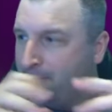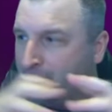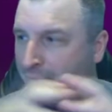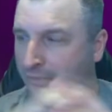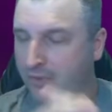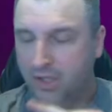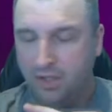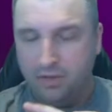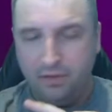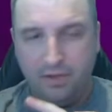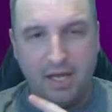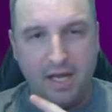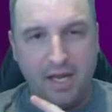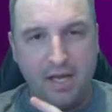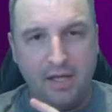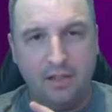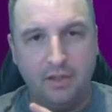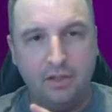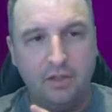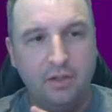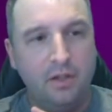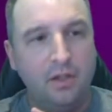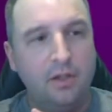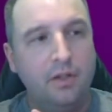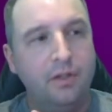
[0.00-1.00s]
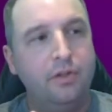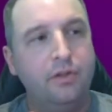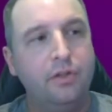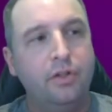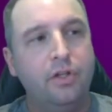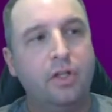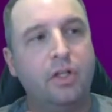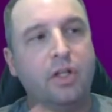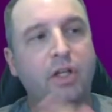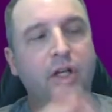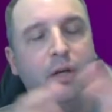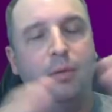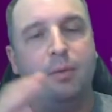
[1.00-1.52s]
that they're
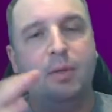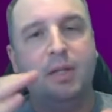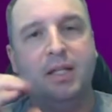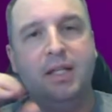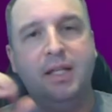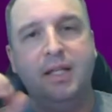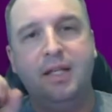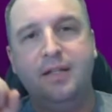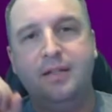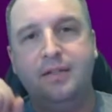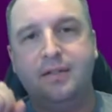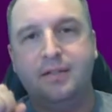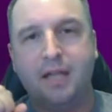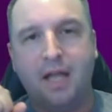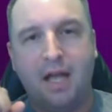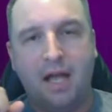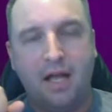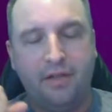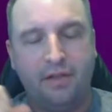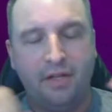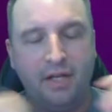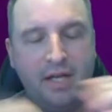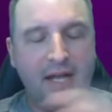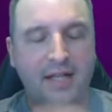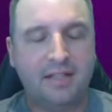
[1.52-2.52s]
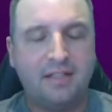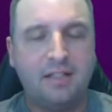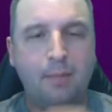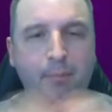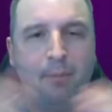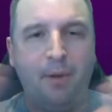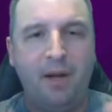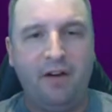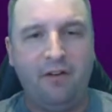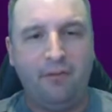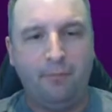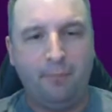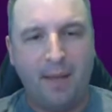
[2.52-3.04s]
going to release, the next
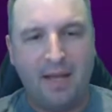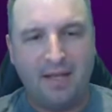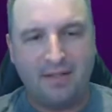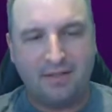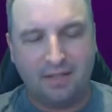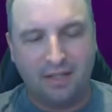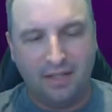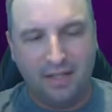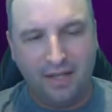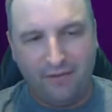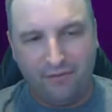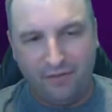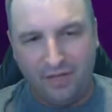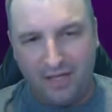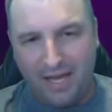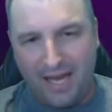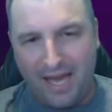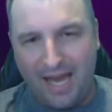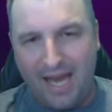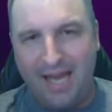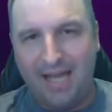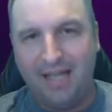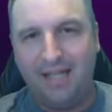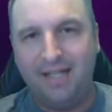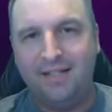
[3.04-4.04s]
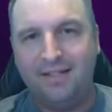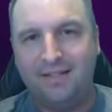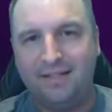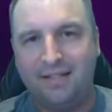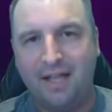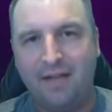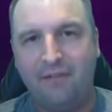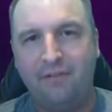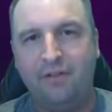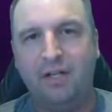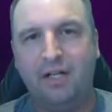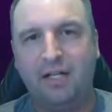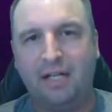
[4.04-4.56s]
competitive pass is going to have an
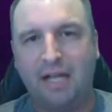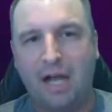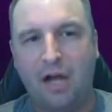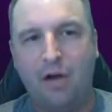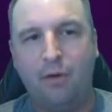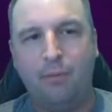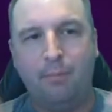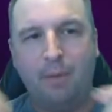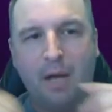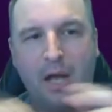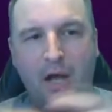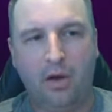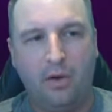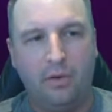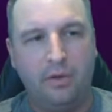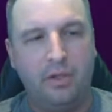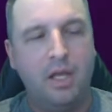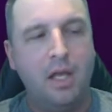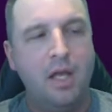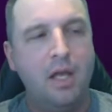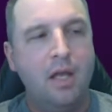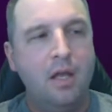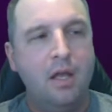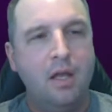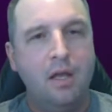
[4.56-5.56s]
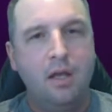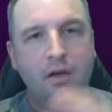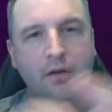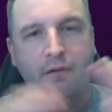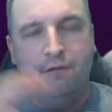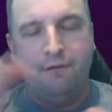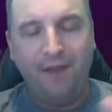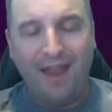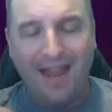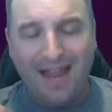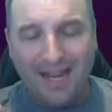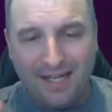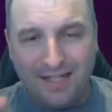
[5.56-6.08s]
87 account bound
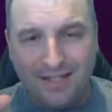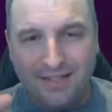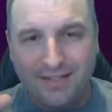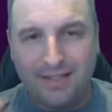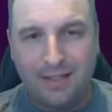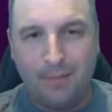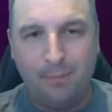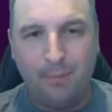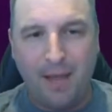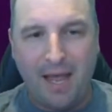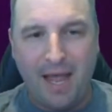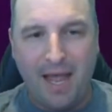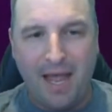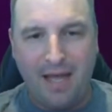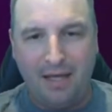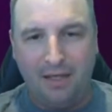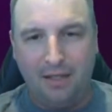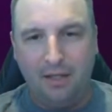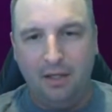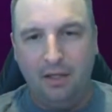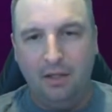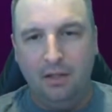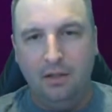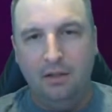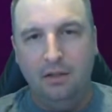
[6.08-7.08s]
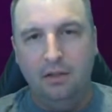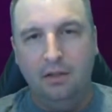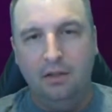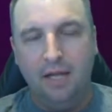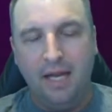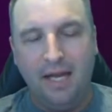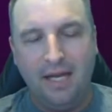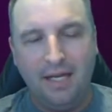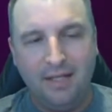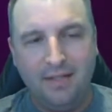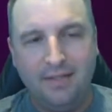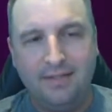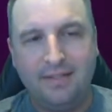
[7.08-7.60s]
fantasy pack.
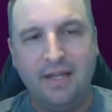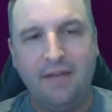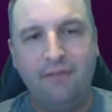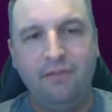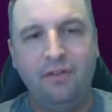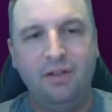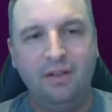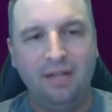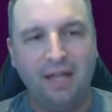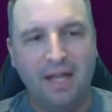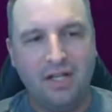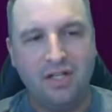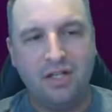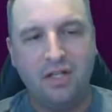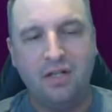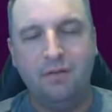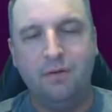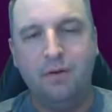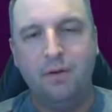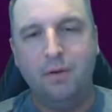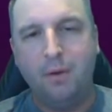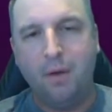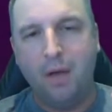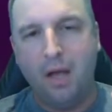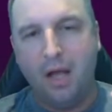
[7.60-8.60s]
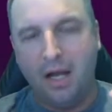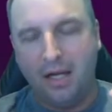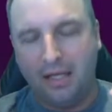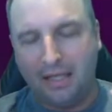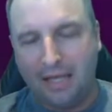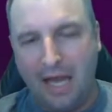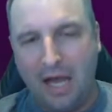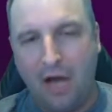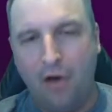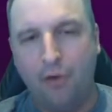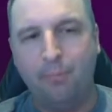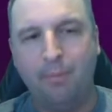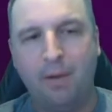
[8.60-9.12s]
87 legend
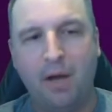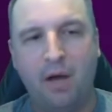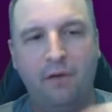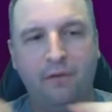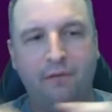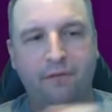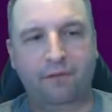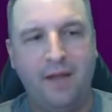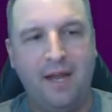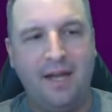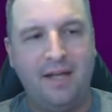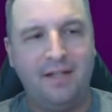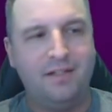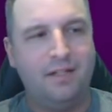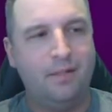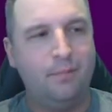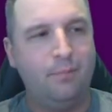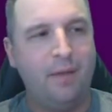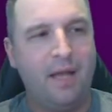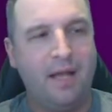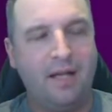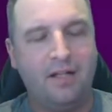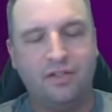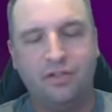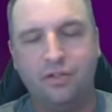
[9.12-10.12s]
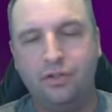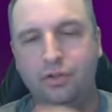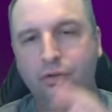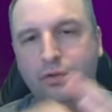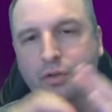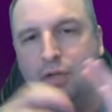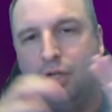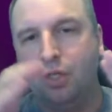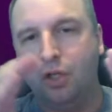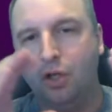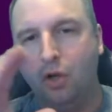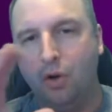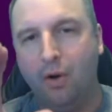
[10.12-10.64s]
account bound fantasy pack. So you
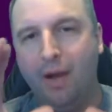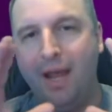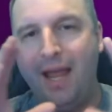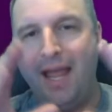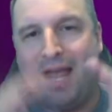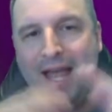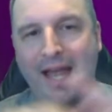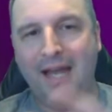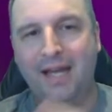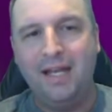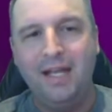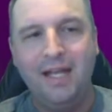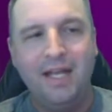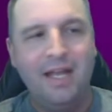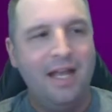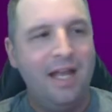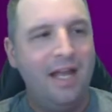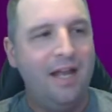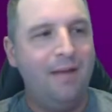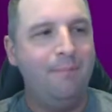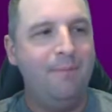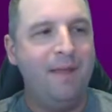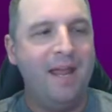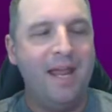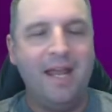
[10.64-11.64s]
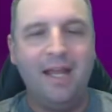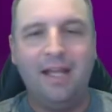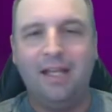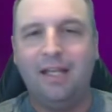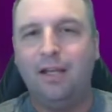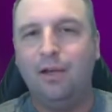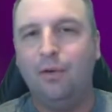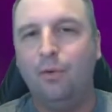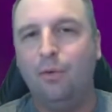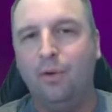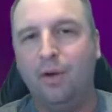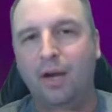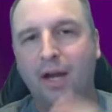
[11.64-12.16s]
can go ahead and make
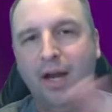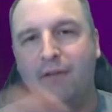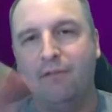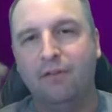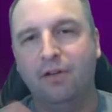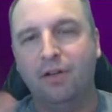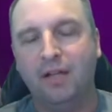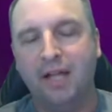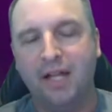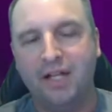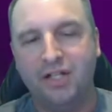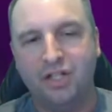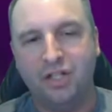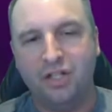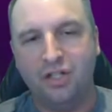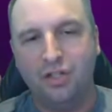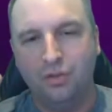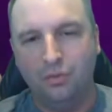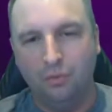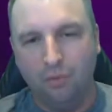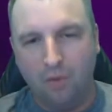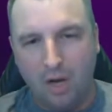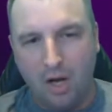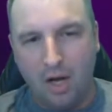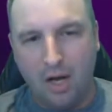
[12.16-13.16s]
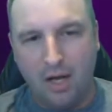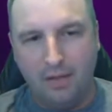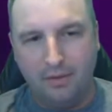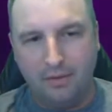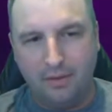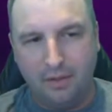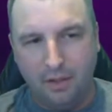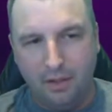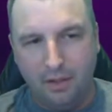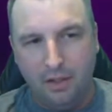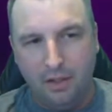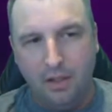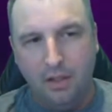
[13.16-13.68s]
whatever legend you want,
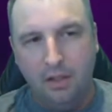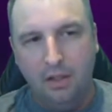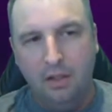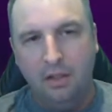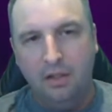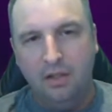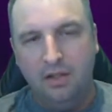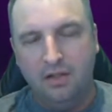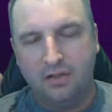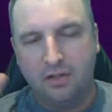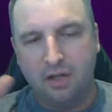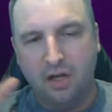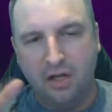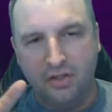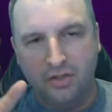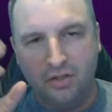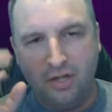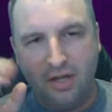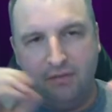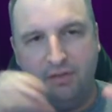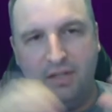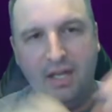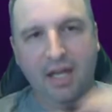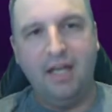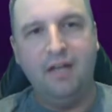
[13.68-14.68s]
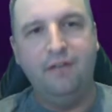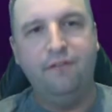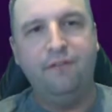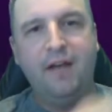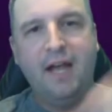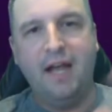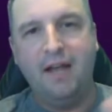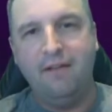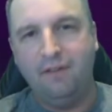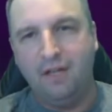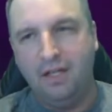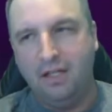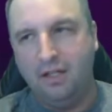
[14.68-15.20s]
as long as you have the
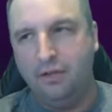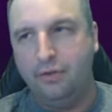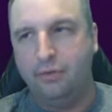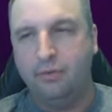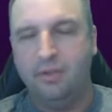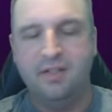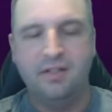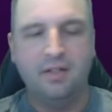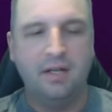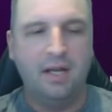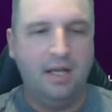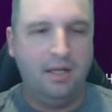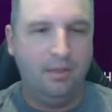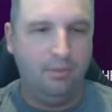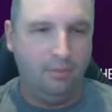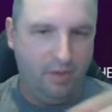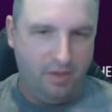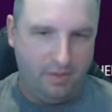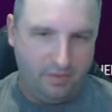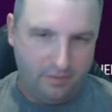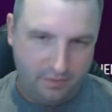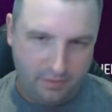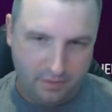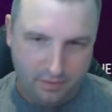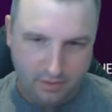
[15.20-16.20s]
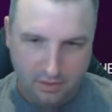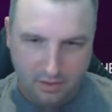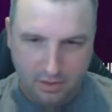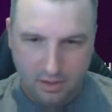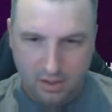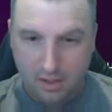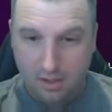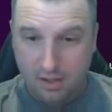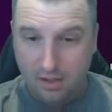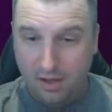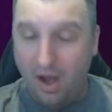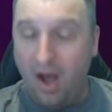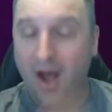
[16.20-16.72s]
85, 83s, and 81s.
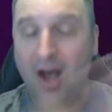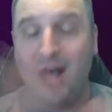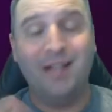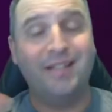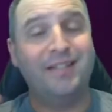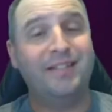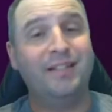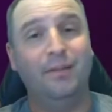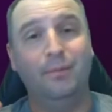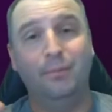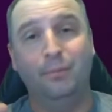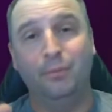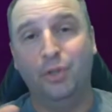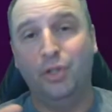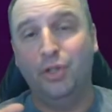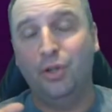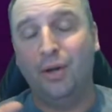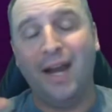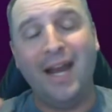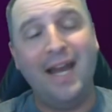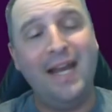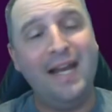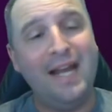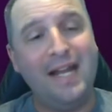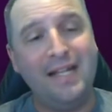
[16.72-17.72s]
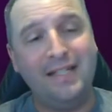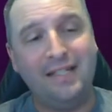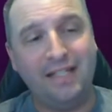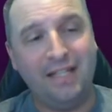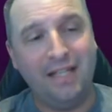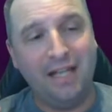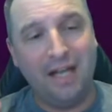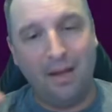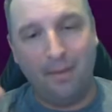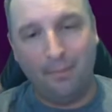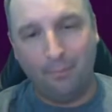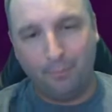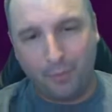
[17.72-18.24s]
Awesome. Great
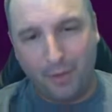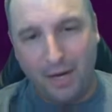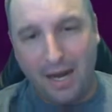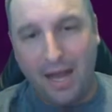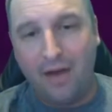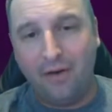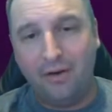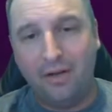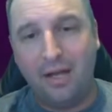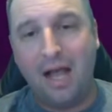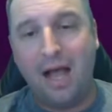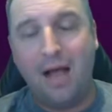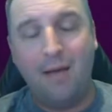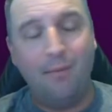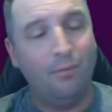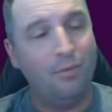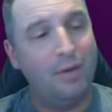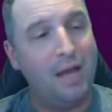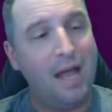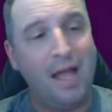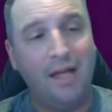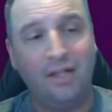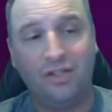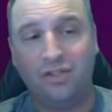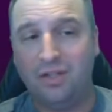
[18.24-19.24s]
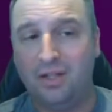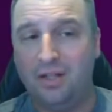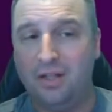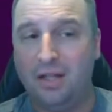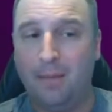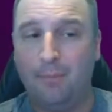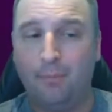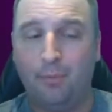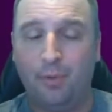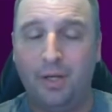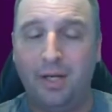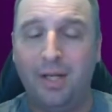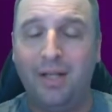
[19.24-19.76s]
idea. I'm proud. I'm
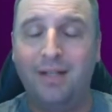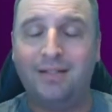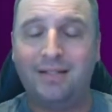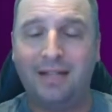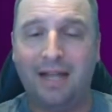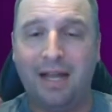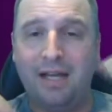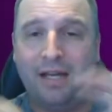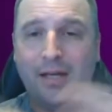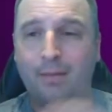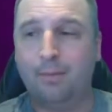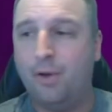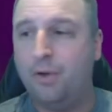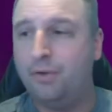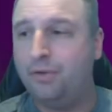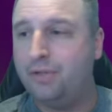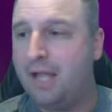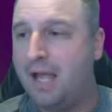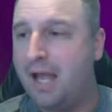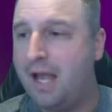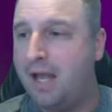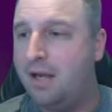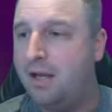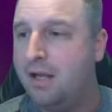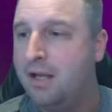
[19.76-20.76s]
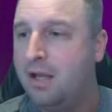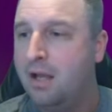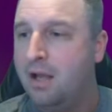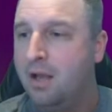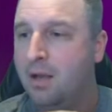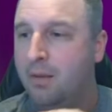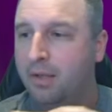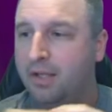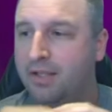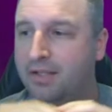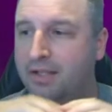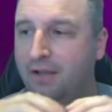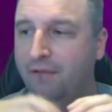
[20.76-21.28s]
pretty excited about that
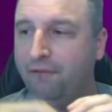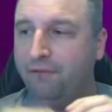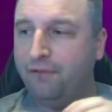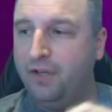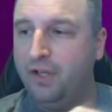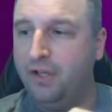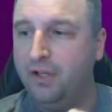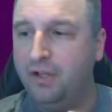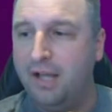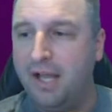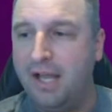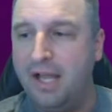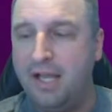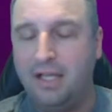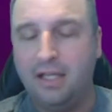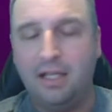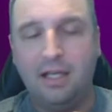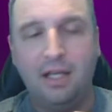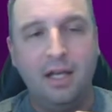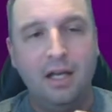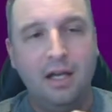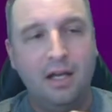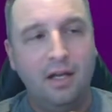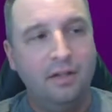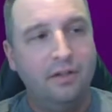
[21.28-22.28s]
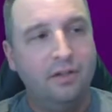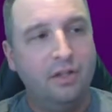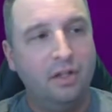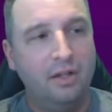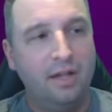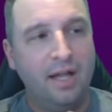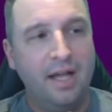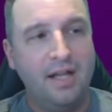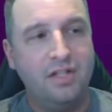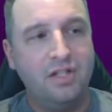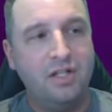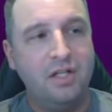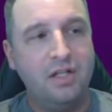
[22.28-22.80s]
because I feel like the
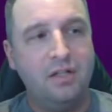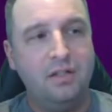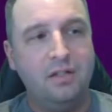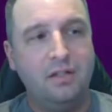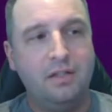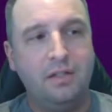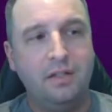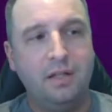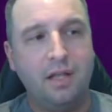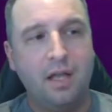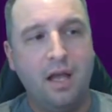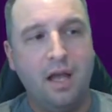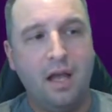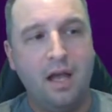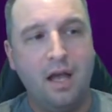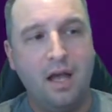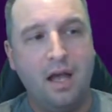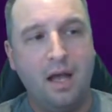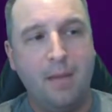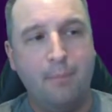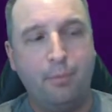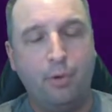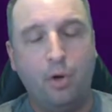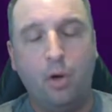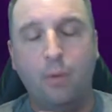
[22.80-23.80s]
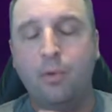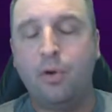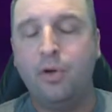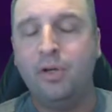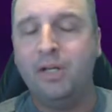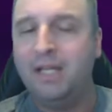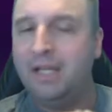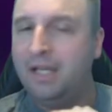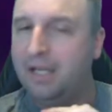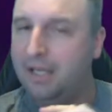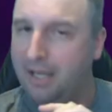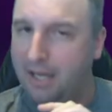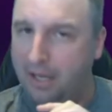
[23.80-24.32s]
Legend promo
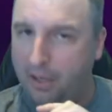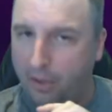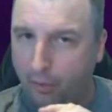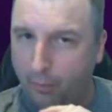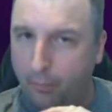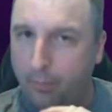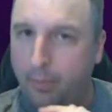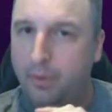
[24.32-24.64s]
needed help.